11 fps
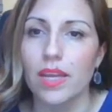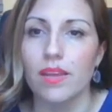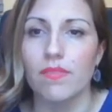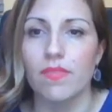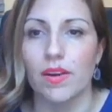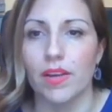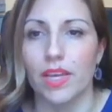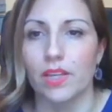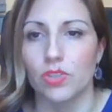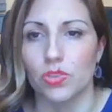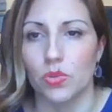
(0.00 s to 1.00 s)
in a
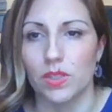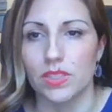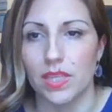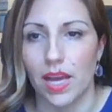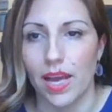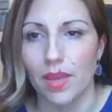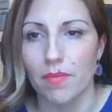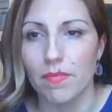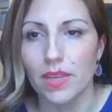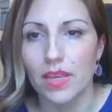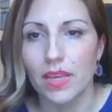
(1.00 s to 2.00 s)
very short
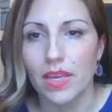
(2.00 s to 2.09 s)
time.